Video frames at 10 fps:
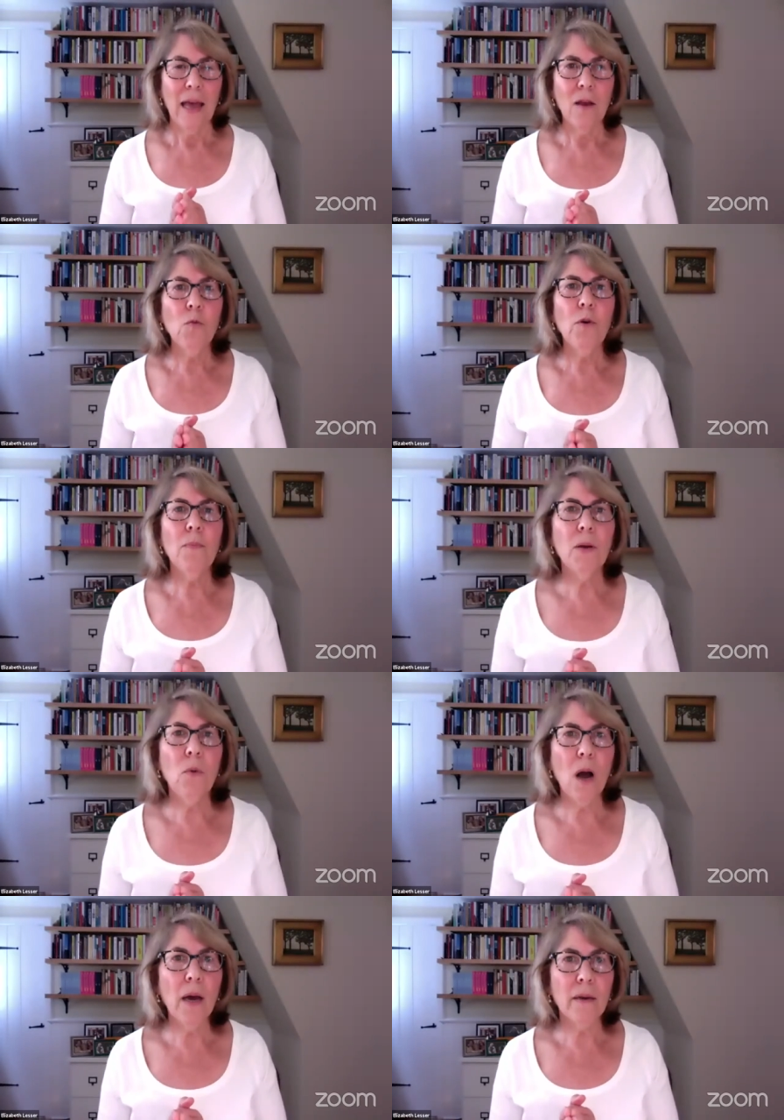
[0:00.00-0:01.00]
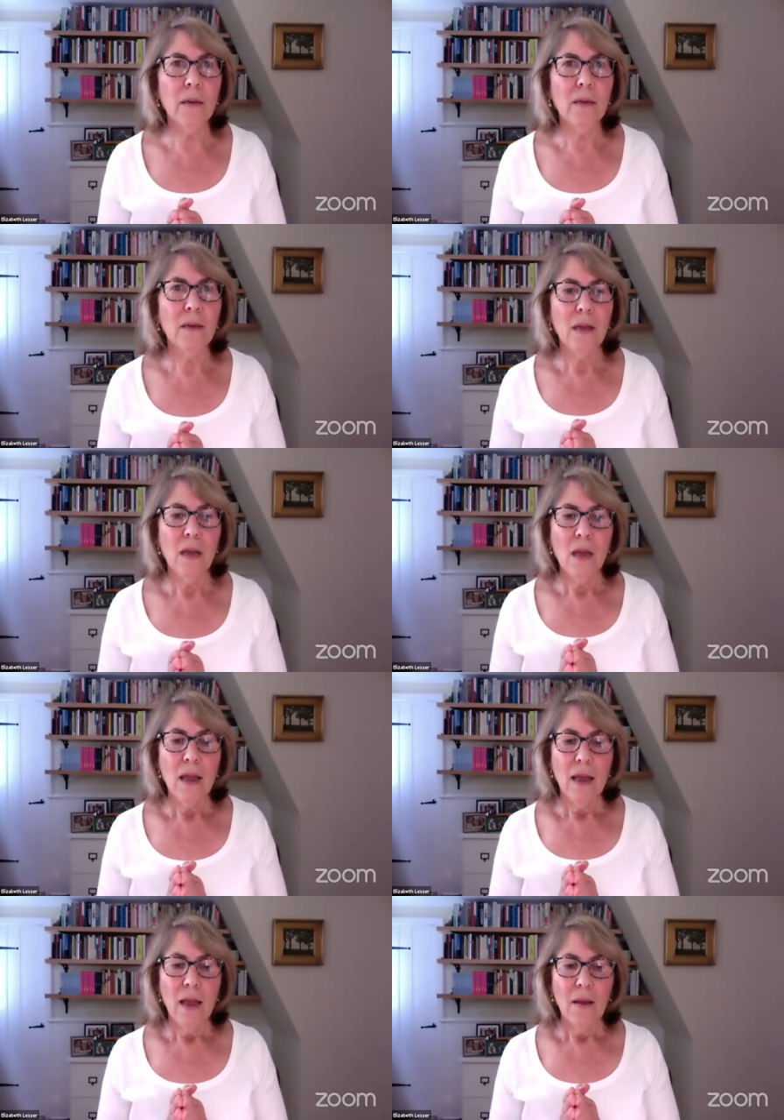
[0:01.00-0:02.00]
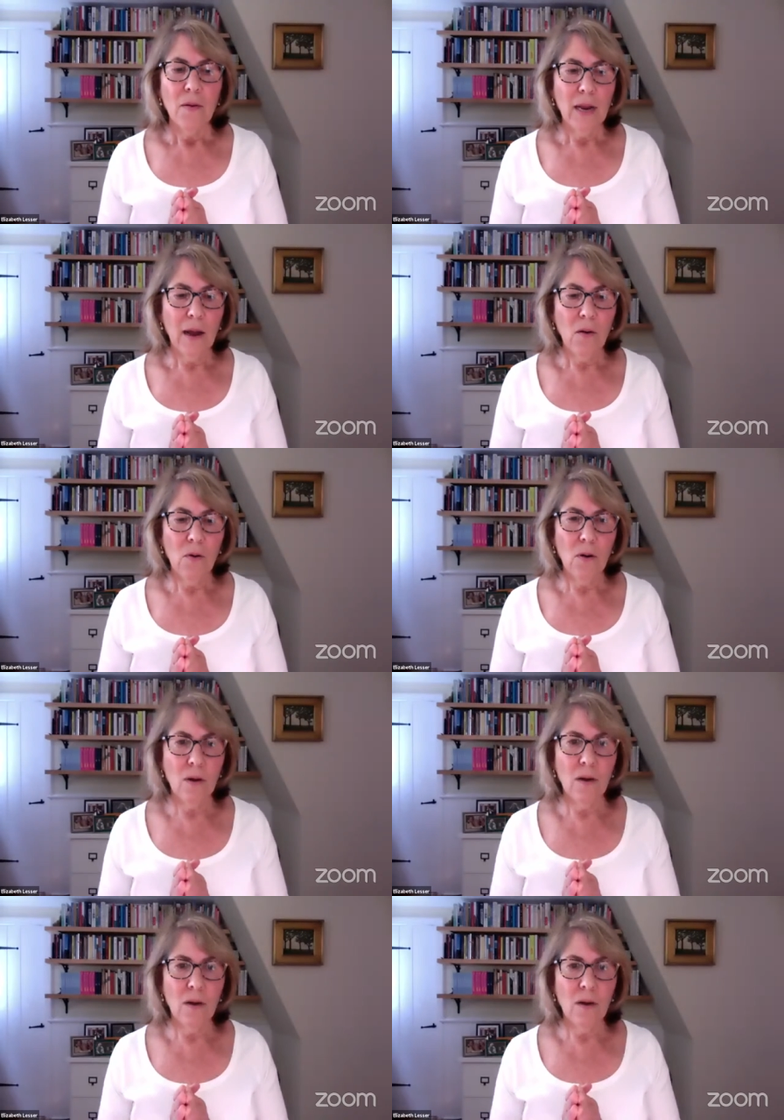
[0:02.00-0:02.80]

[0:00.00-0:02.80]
Can we be one? Now,